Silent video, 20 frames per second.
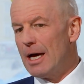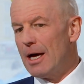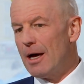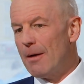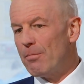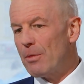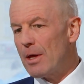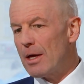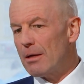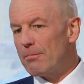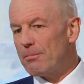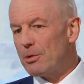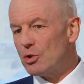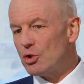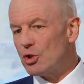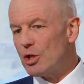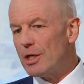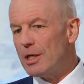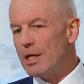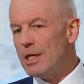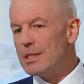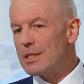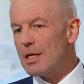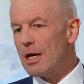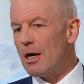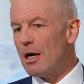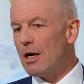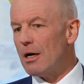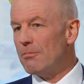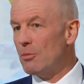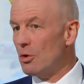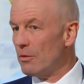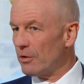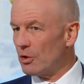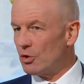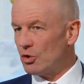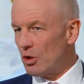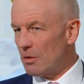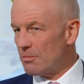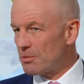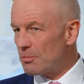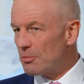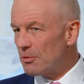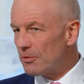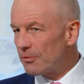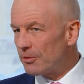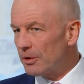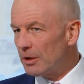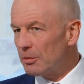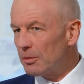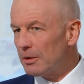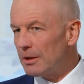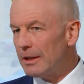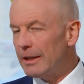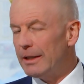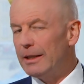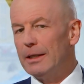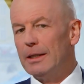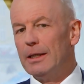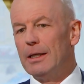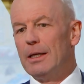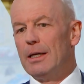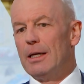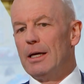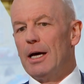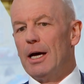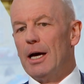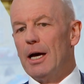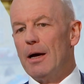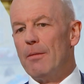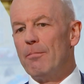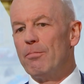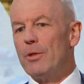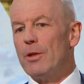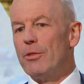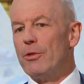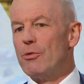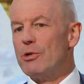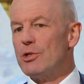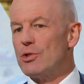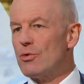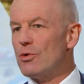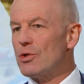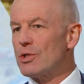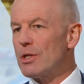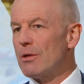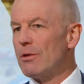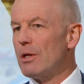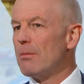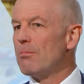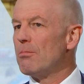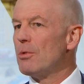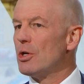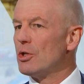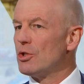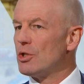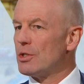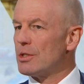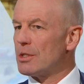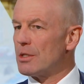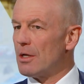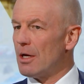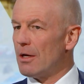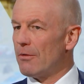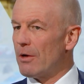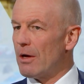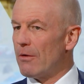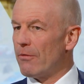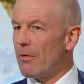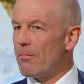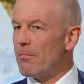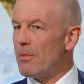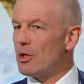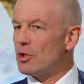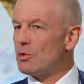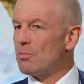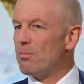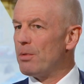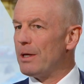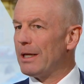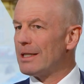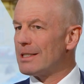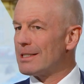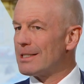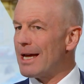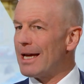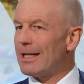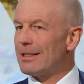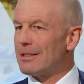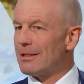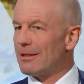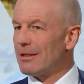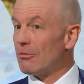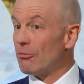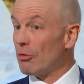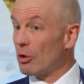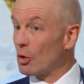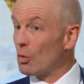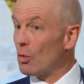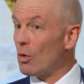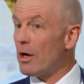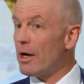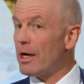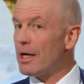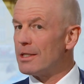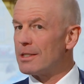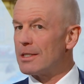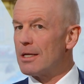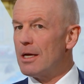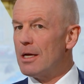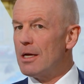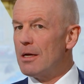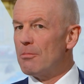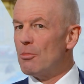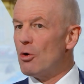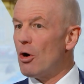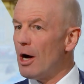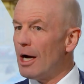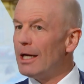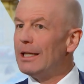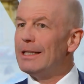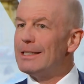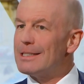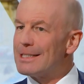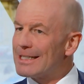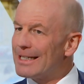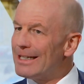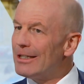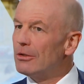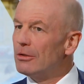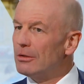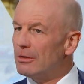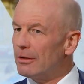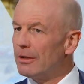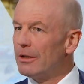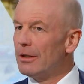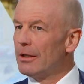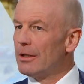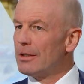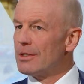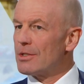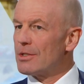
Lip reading: But Chinese are moving jobs more frequently. There is also the emergence of a much bigger sector that requires more highly skilled